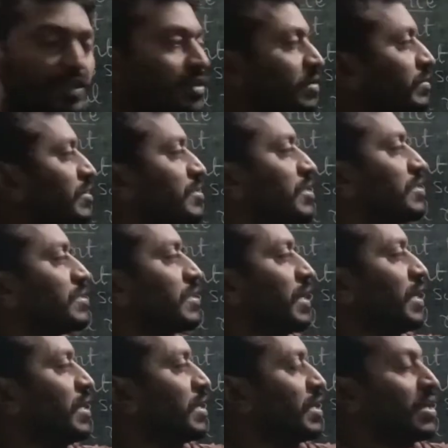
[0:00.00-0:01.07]
This is
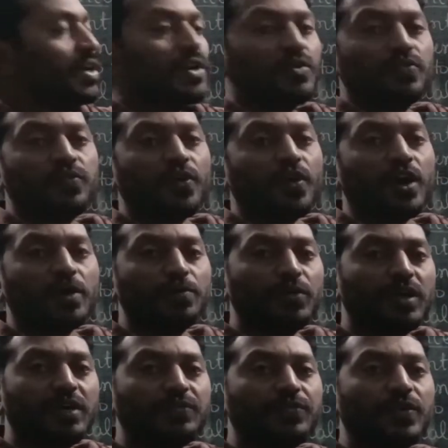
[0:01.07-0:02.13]
the
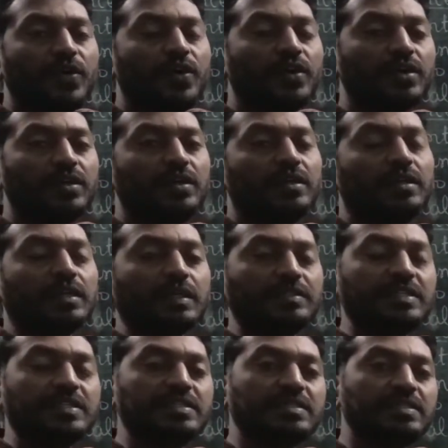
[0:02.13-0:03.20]
formula for
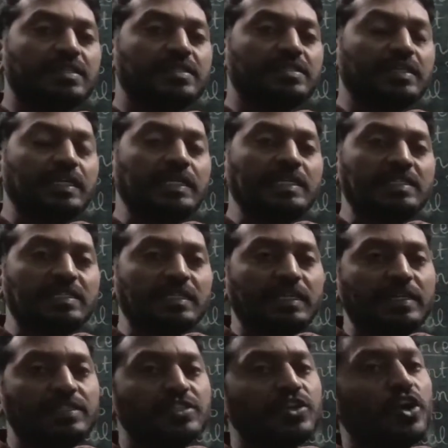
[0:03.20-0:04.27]
resistors in
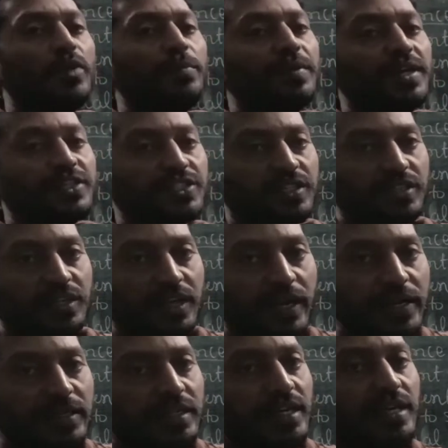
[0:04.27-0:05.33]
series combination, right?
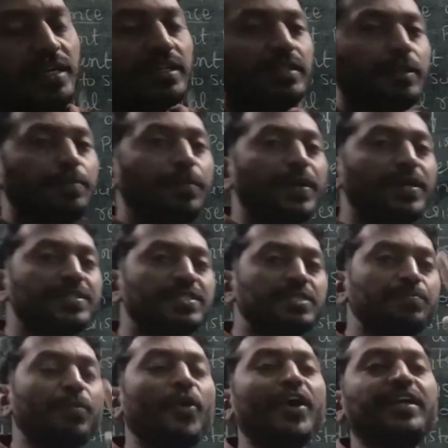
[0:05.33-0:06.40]
The first
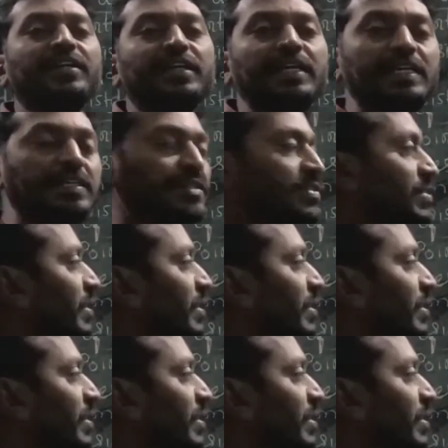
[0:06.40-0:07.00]
point is